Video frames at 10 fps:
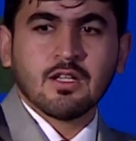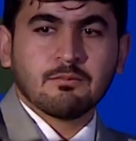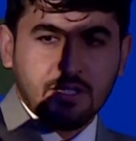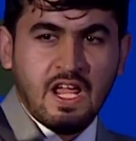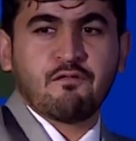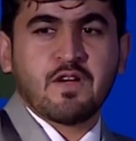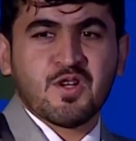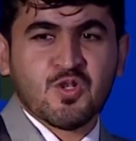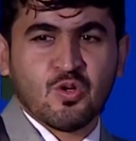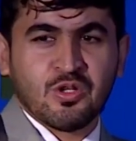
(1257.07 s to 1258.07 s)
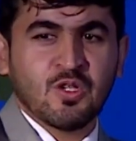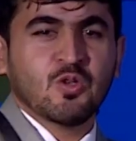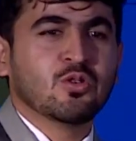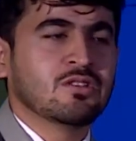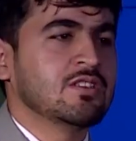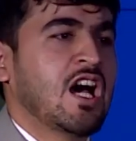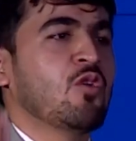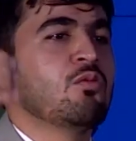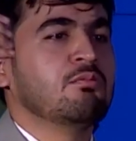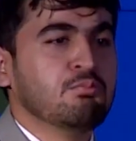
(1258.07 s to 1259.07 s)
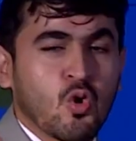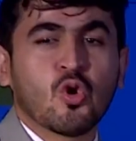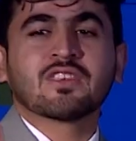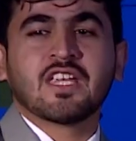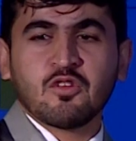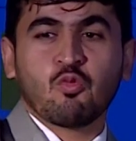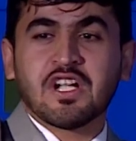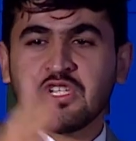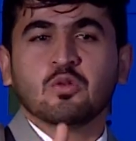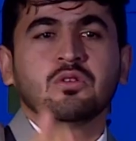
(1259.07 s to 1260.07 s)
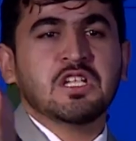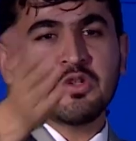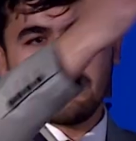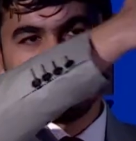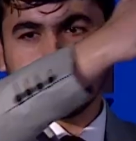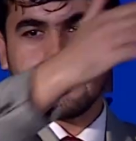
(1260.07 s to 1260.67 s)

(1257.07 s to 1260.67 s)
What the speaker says: but I'm very sure you know now more than what you knew